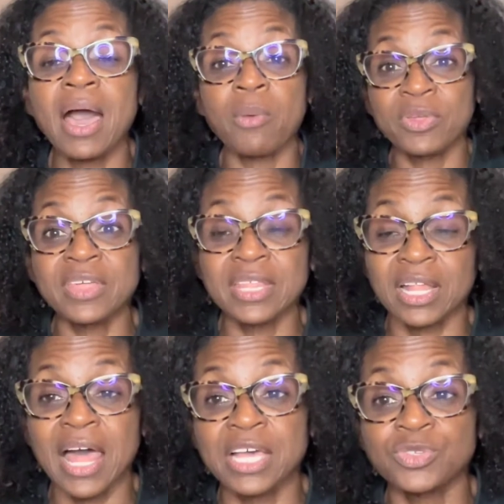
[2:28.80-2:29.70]
within the
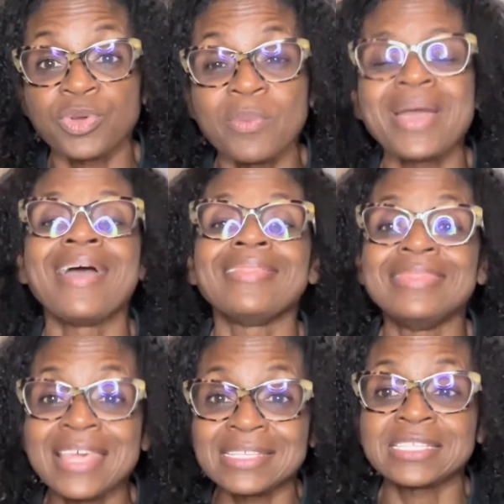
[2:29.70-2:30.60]
classroom,
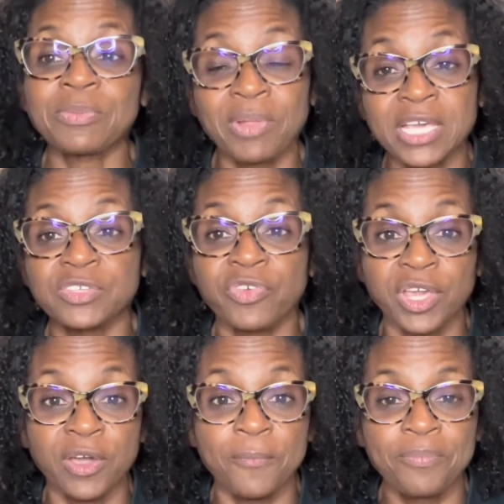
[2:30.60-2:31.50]
this is the place for you.